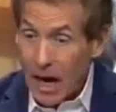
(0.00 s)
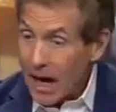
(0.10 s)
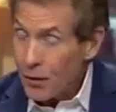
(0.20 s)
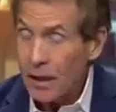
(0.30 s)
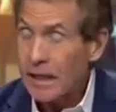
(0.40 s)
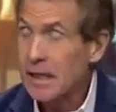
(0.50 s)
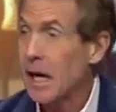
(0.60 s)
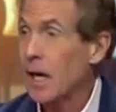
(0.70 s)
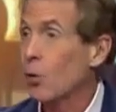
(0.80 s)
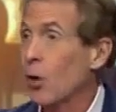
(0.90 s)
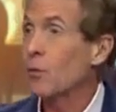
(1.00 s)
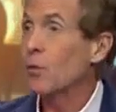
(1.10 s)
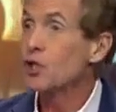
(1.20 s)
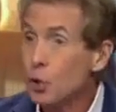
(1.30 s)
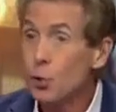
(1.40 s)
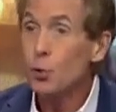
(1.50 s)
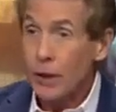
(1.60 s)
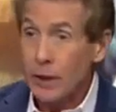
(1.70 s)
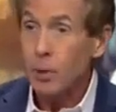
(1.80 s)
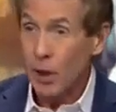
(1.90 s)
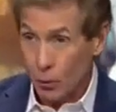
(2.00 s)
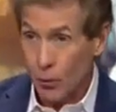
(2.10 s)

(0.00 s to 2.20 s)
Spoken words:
I thought he got away with 2 replay